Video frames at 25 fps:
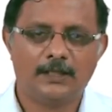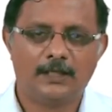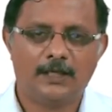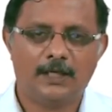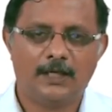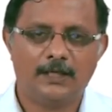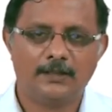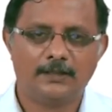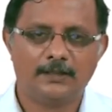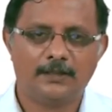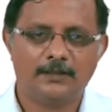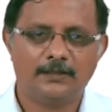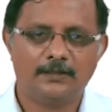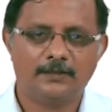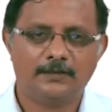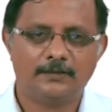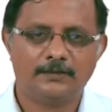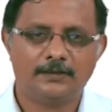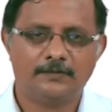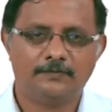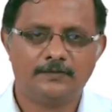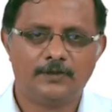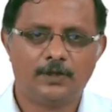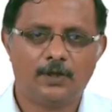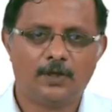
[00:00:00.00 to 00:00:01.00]
and then
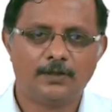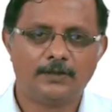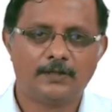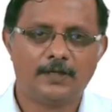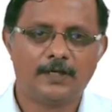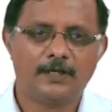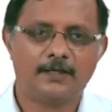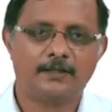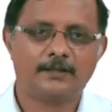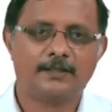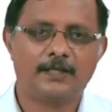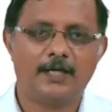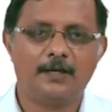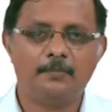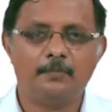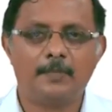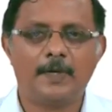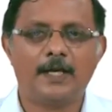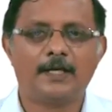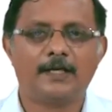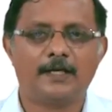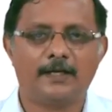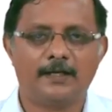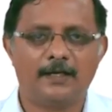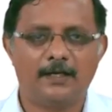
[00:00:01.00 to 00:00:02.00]
if the doctor came
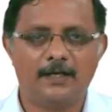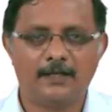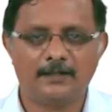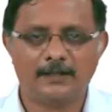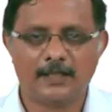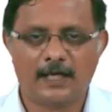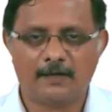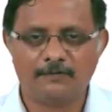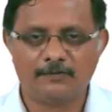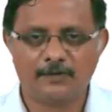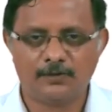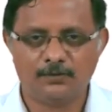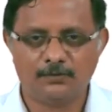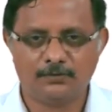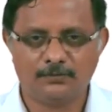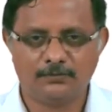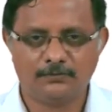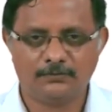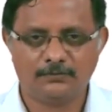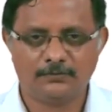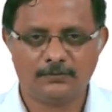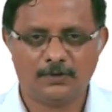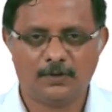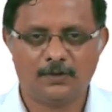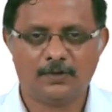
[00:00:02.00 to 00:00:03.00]
back again in the
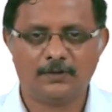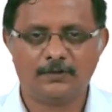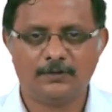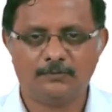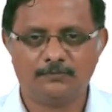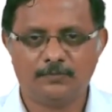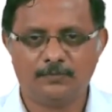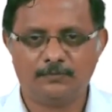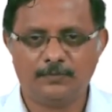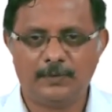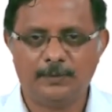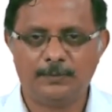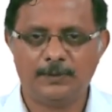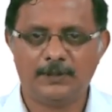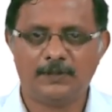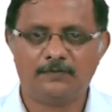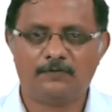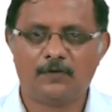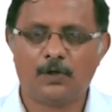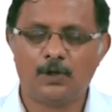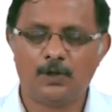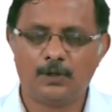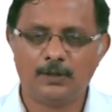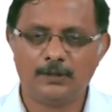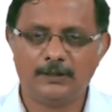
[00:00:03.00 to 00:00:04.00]
afternoon or maybe the
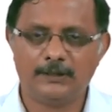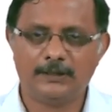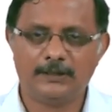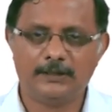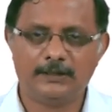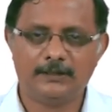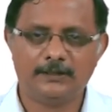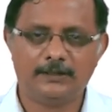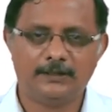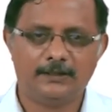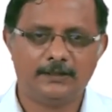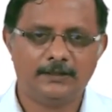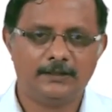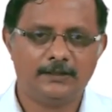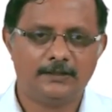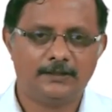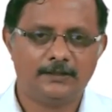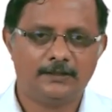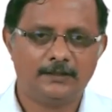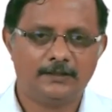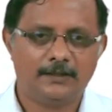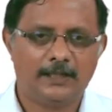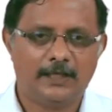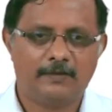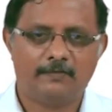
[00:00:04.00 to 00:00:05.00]
following day,
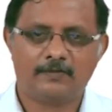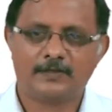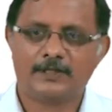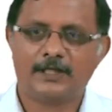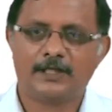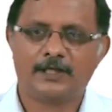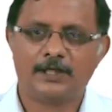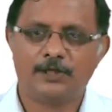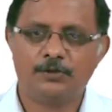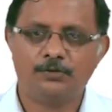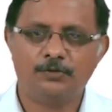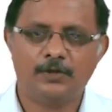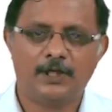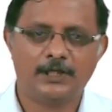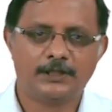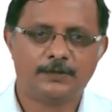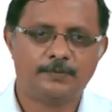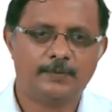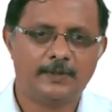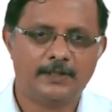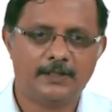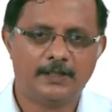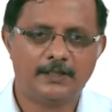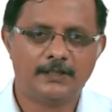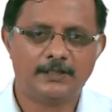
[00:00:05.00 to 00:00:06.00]
it was like a new
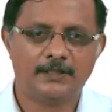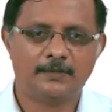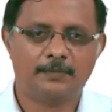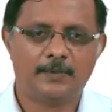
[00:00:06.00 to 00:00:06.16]
experience.